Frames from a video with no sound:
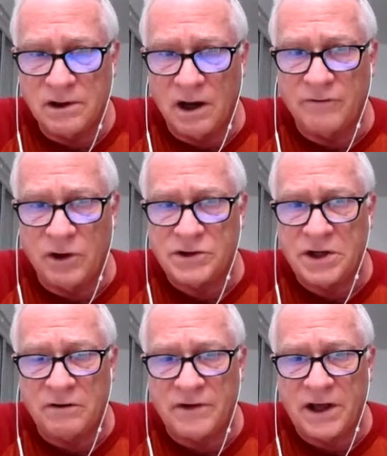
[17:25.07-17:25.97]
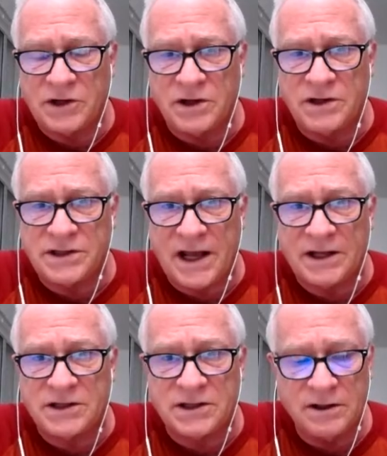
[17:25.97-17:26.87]
of those interventions
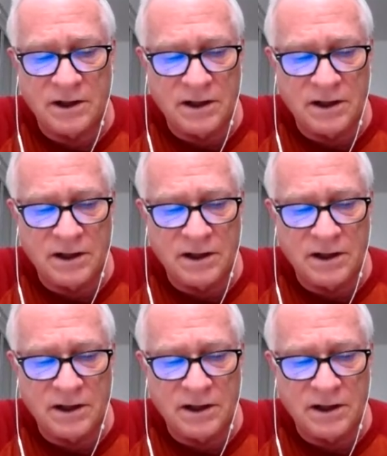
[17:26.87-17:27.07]
that's